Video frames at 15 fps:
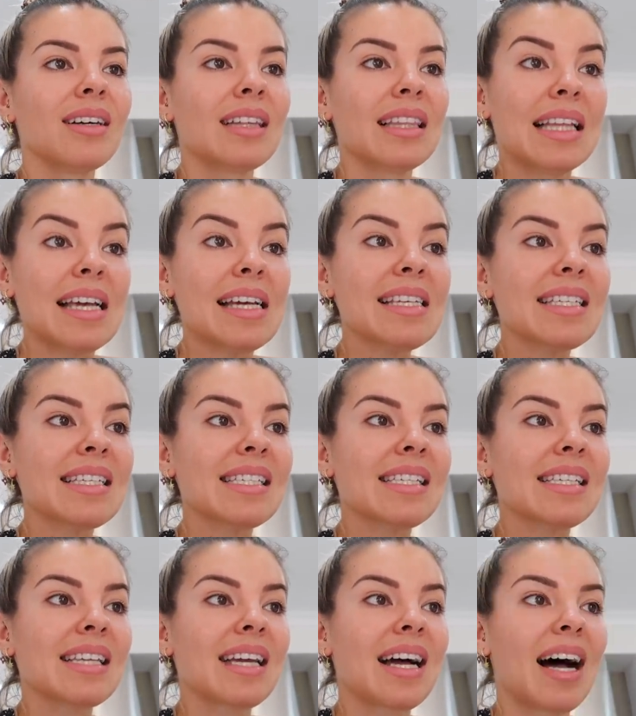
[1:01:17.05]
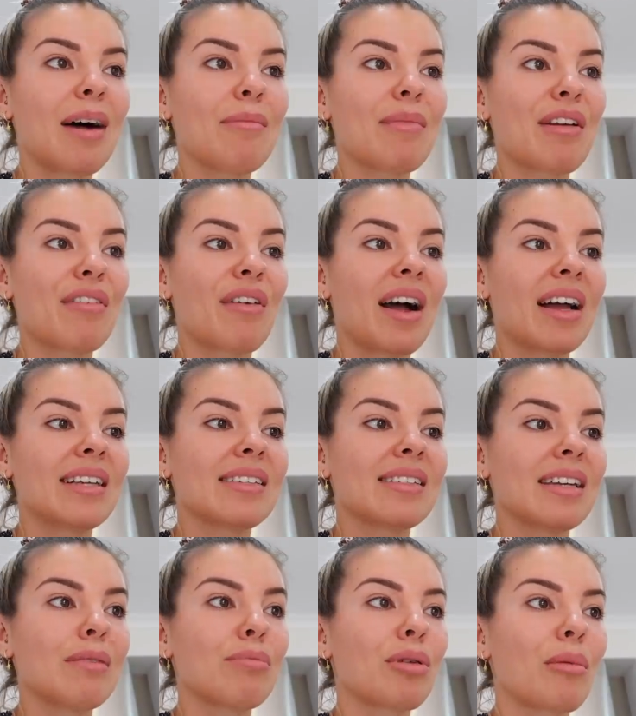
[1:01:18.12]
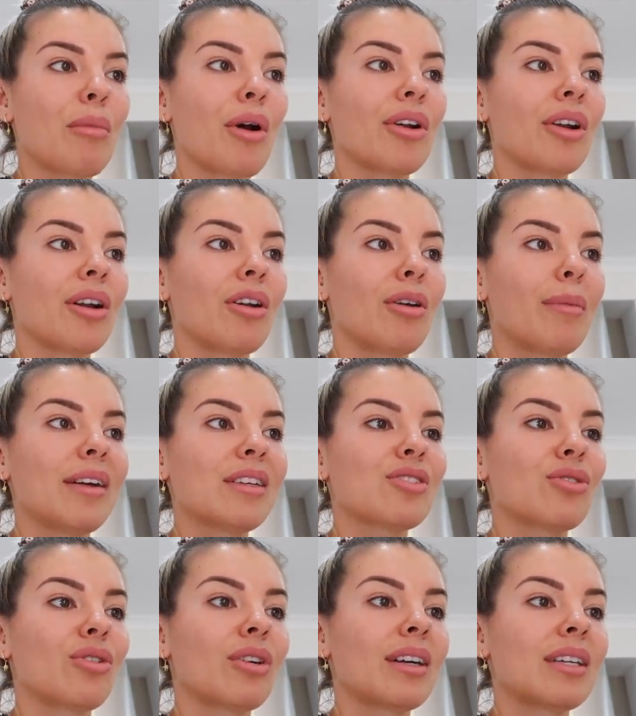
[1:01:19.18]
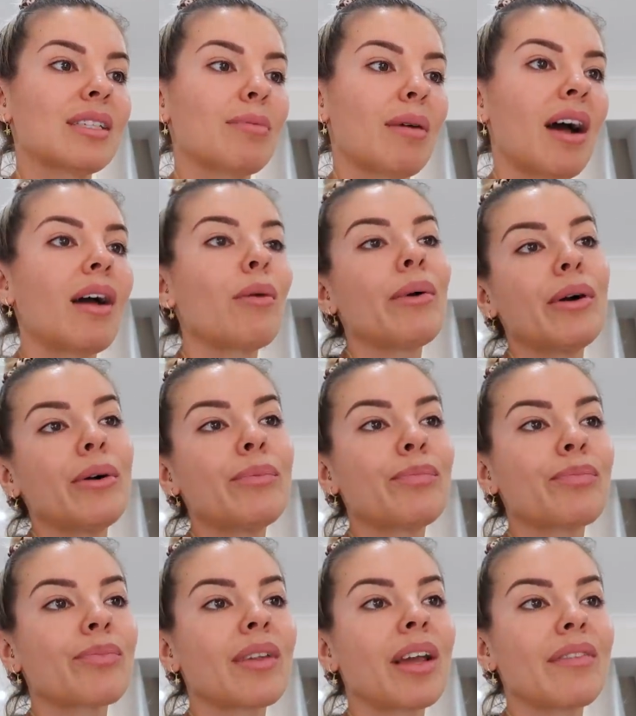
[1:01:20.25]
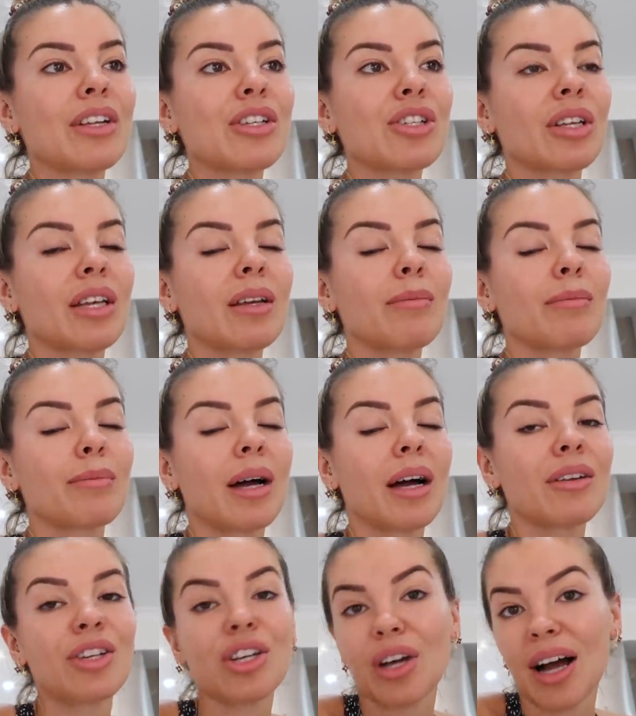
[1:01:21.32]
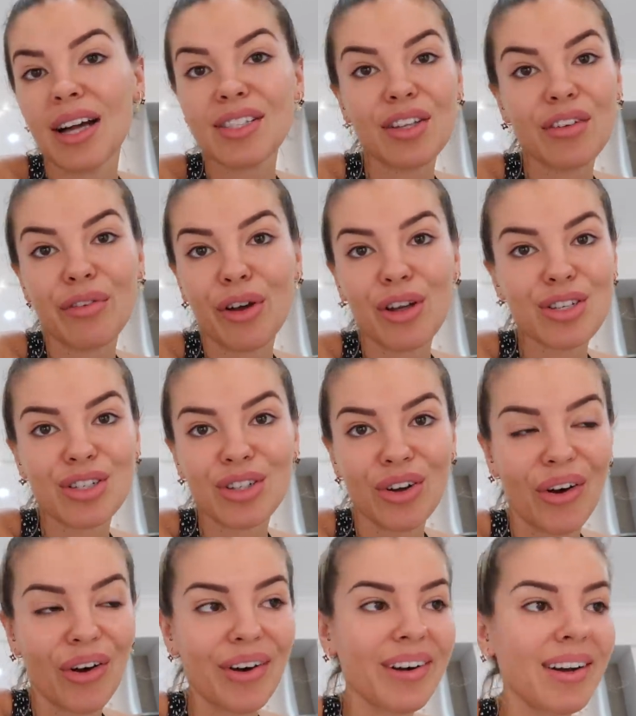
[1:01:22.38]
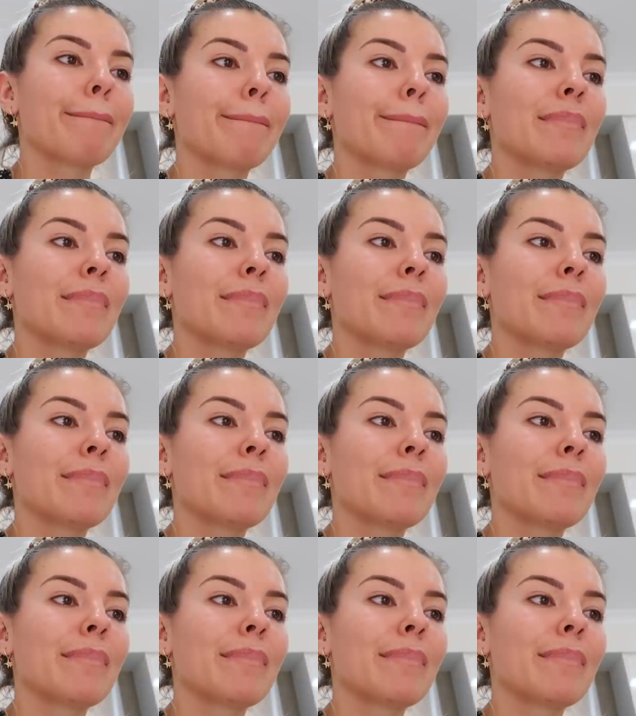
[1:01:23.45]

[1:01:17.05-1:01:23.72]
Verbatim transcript: list um, if I did promote it on my stories, but I will eventually. But you guys are the first to know.